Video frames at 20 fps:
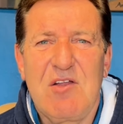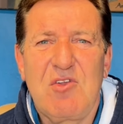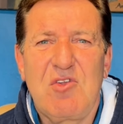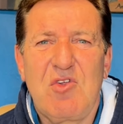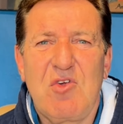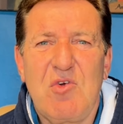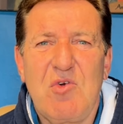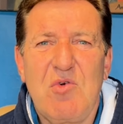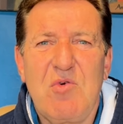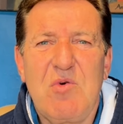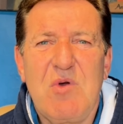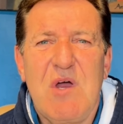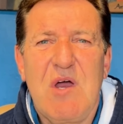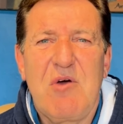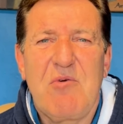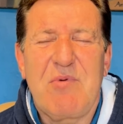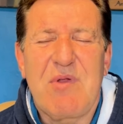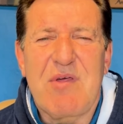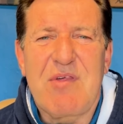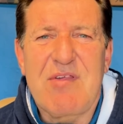to
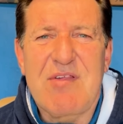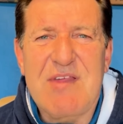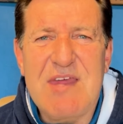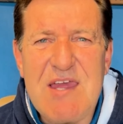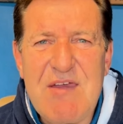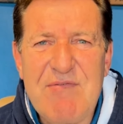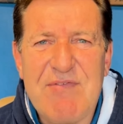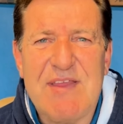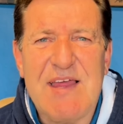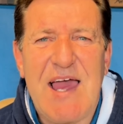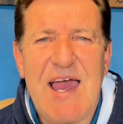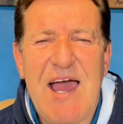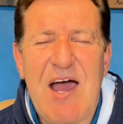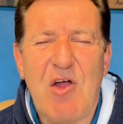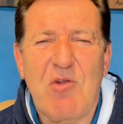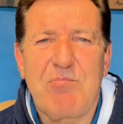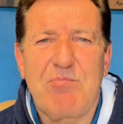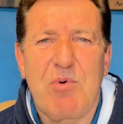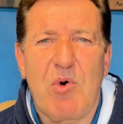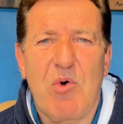receive the
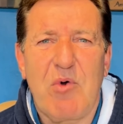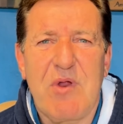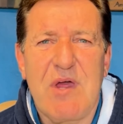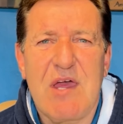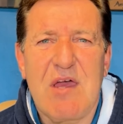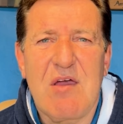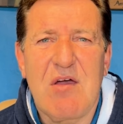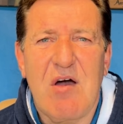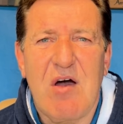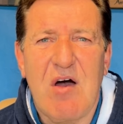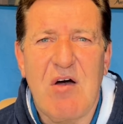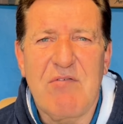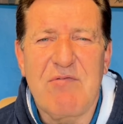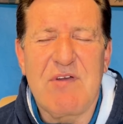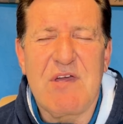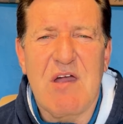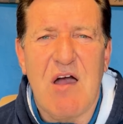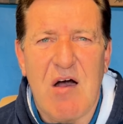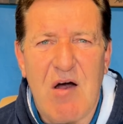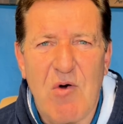outpouring of
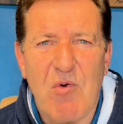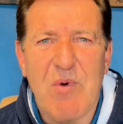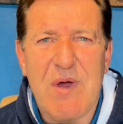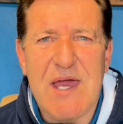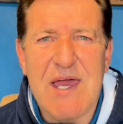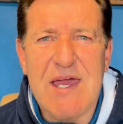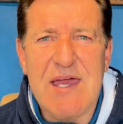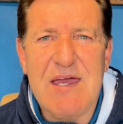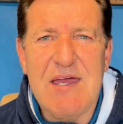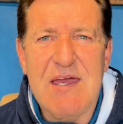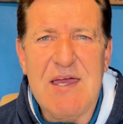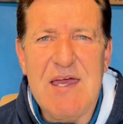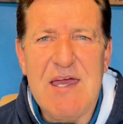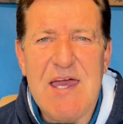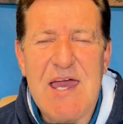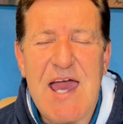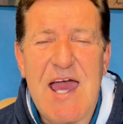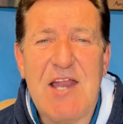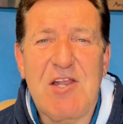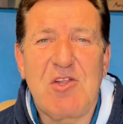Yahweh
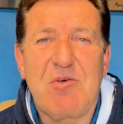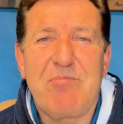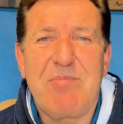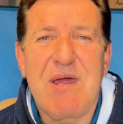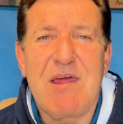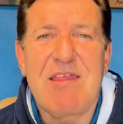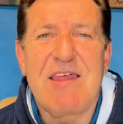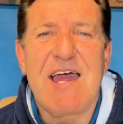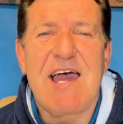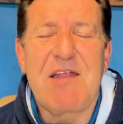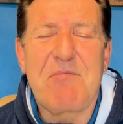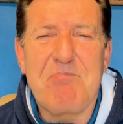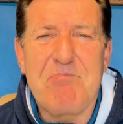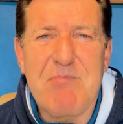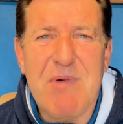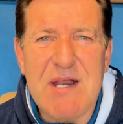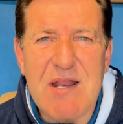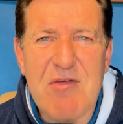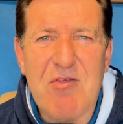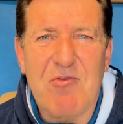and to be the
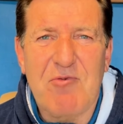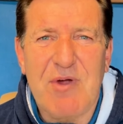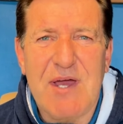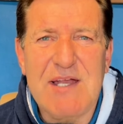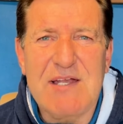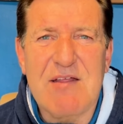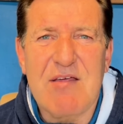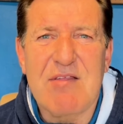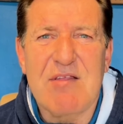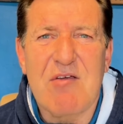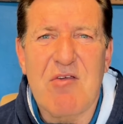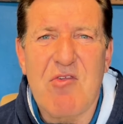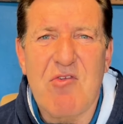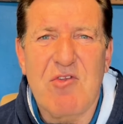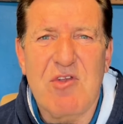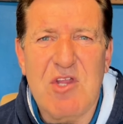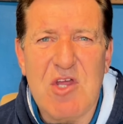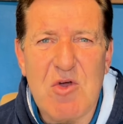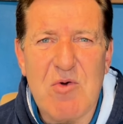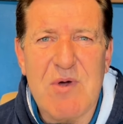administrators, the
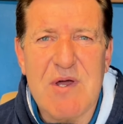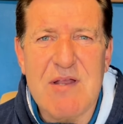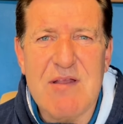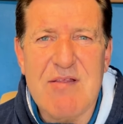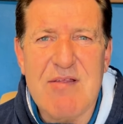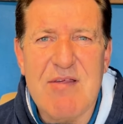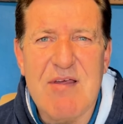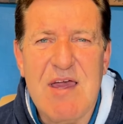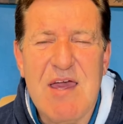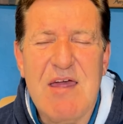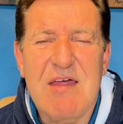stewards,